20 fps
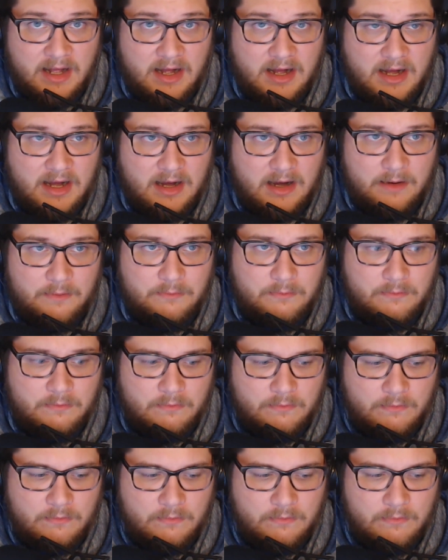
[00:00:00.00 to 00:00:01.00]

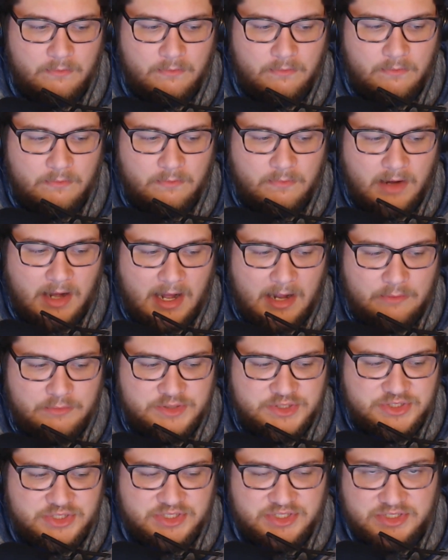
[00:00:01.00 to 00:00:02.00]
I
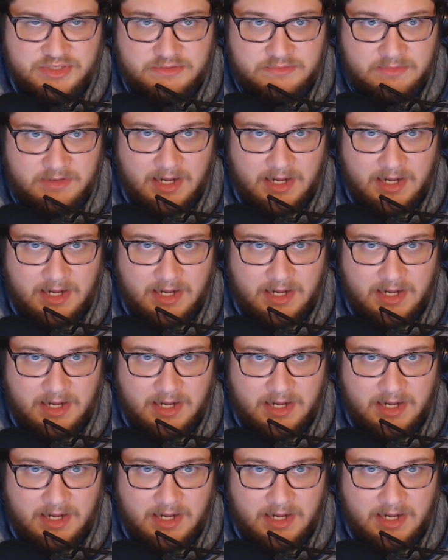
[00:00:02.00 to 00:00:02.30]
was just